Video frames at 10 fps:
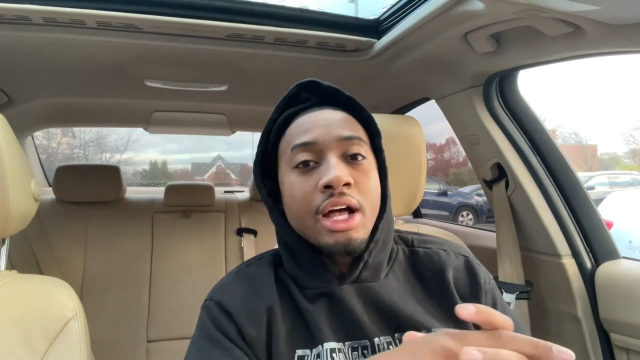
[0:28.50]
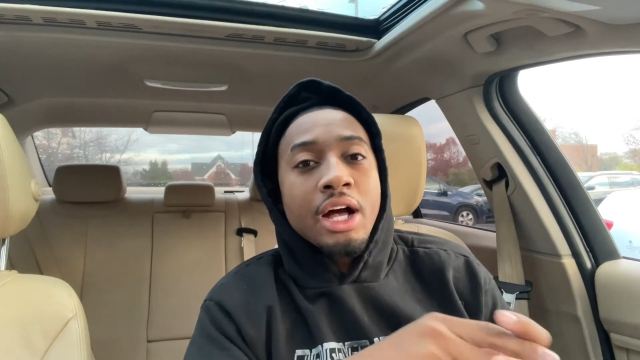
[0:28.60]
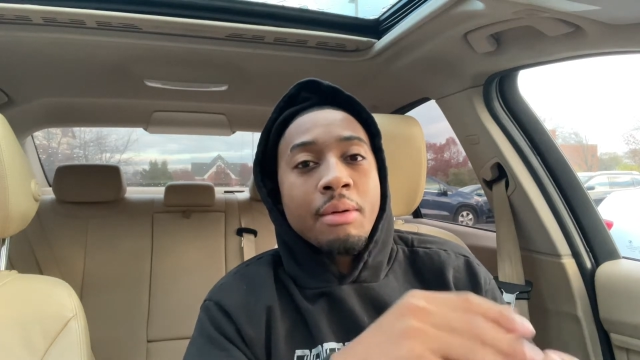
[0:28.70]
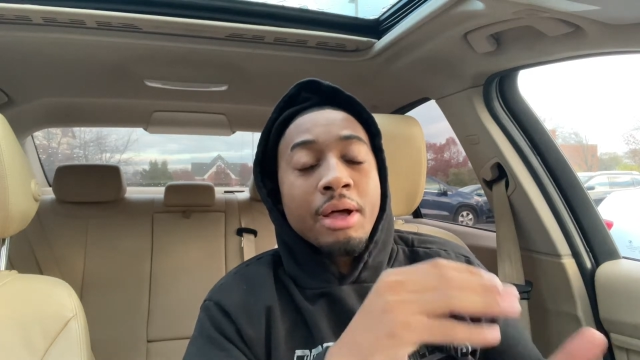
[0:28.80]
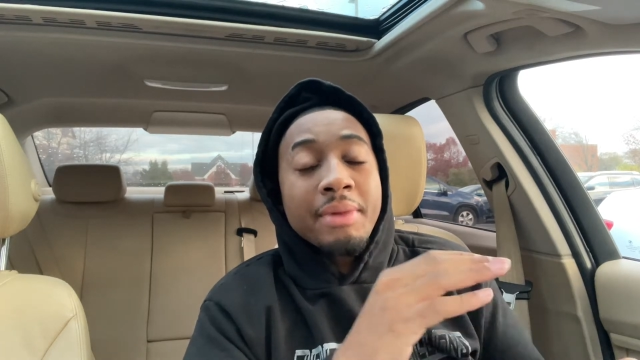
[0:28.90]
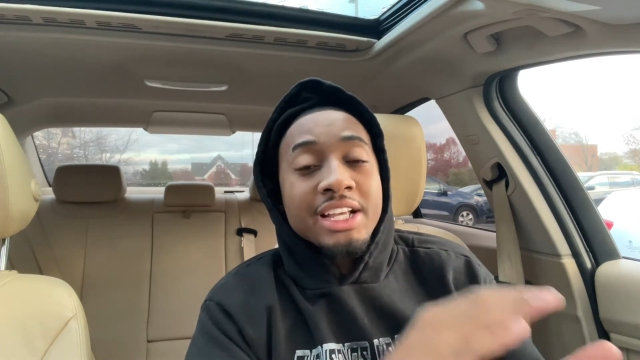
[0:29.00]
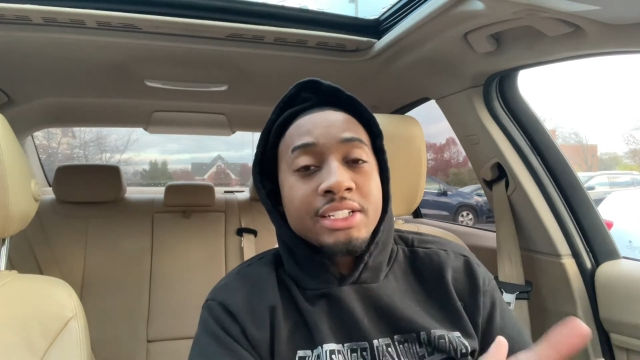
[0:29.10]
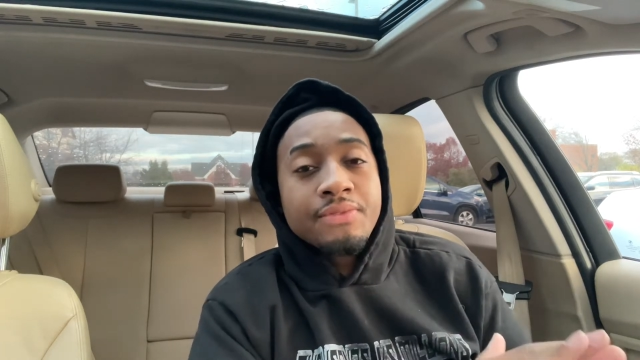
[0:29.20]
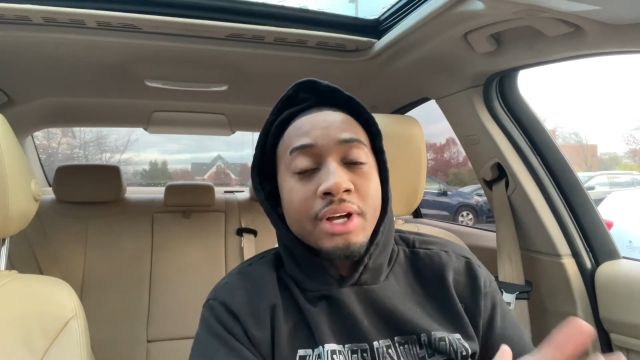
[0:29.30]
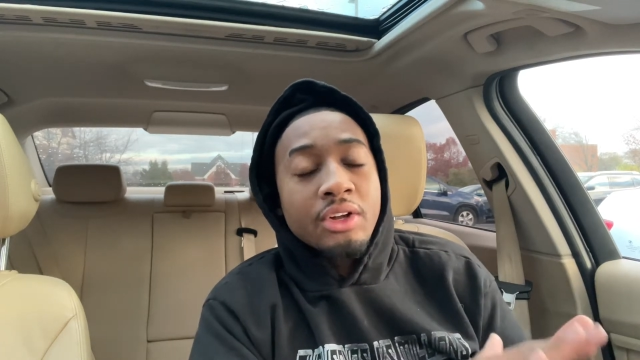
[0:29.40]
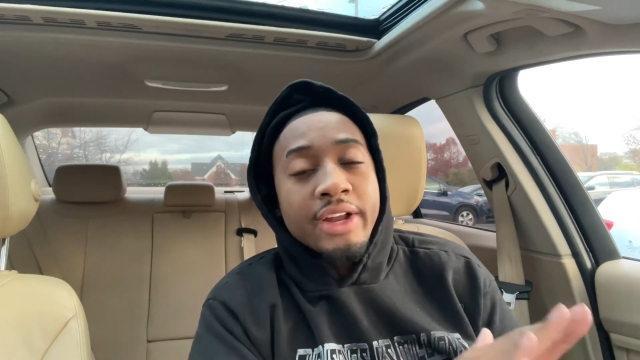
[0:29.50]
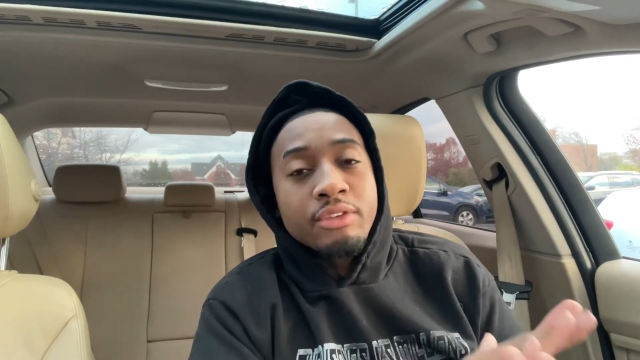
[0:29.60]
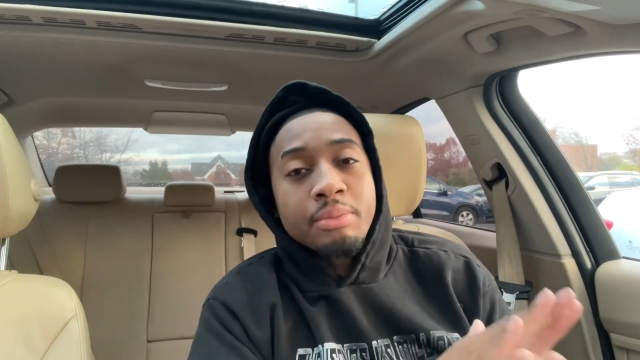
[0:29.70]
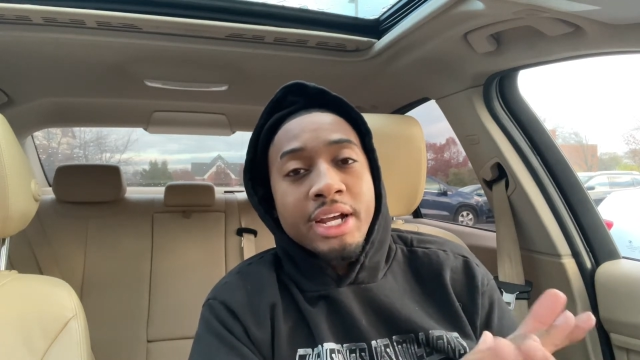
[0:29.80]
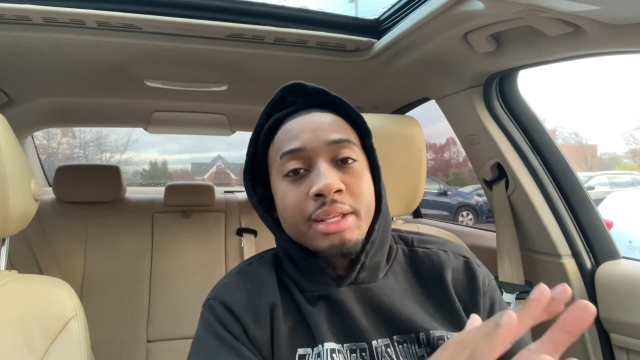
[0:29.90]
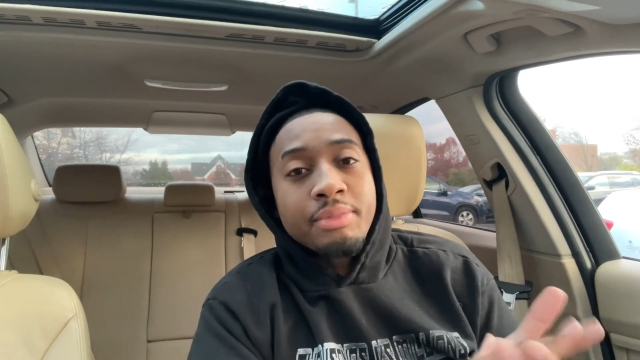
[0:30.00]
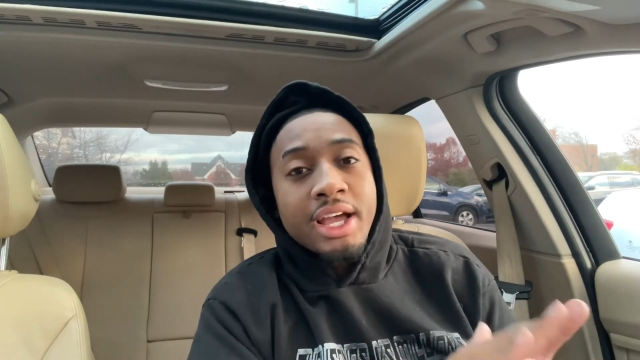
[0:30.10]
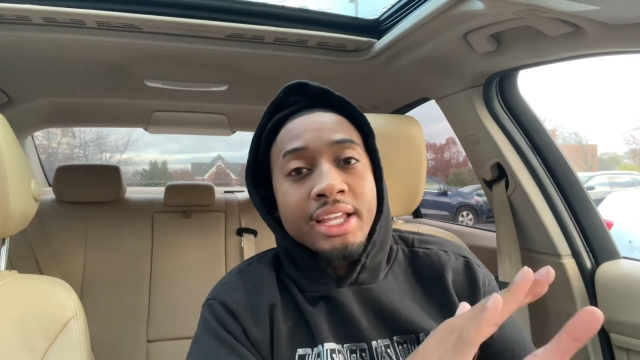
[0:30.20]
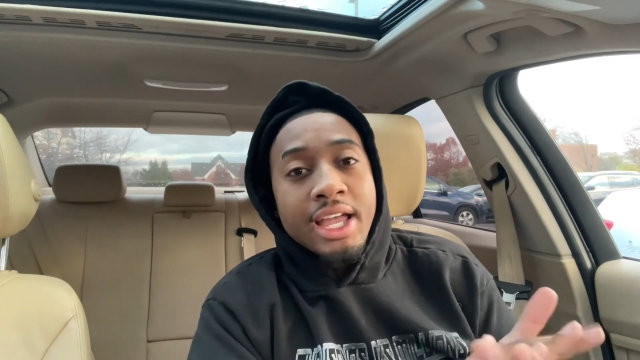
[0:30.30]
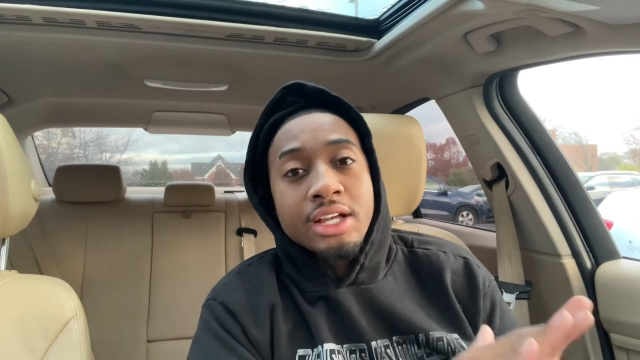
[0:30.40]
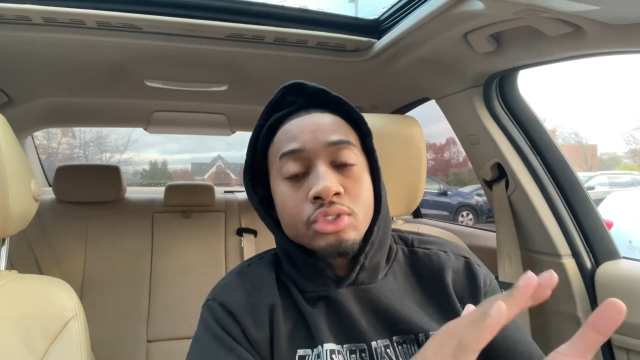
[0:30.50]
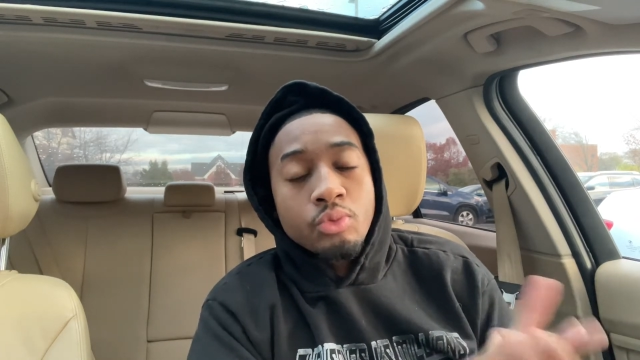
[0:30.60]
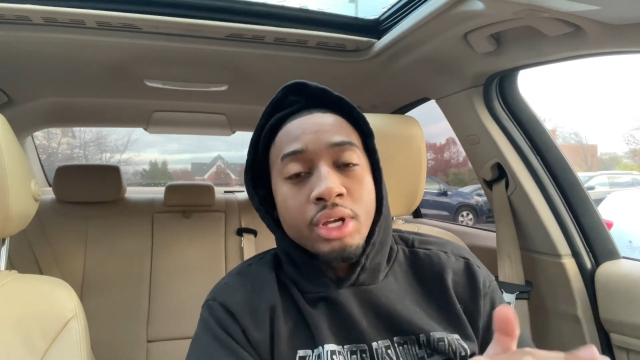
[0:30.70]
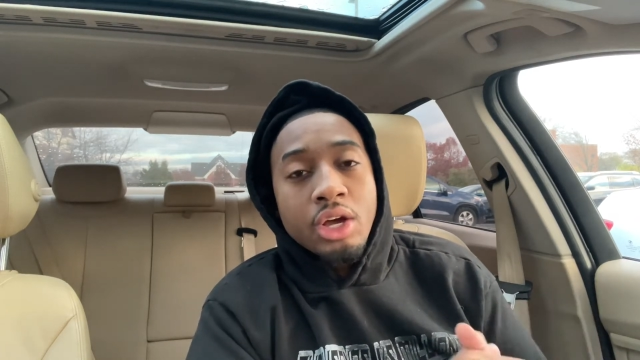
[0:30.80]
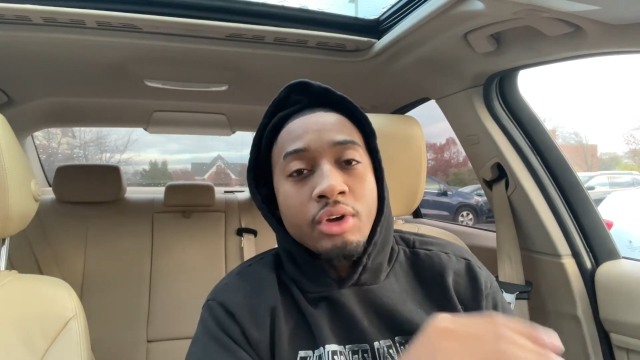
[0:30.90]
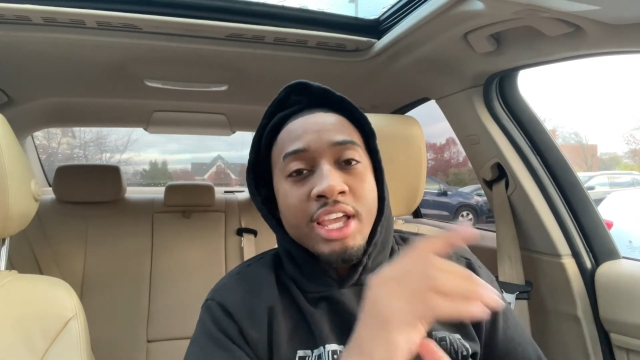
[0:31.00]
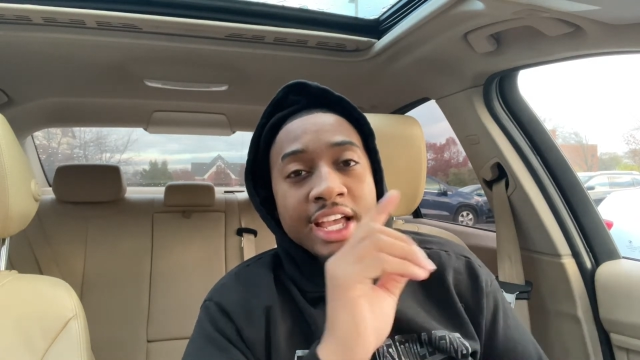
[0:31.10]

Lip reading: I'm actually following everybody back as well.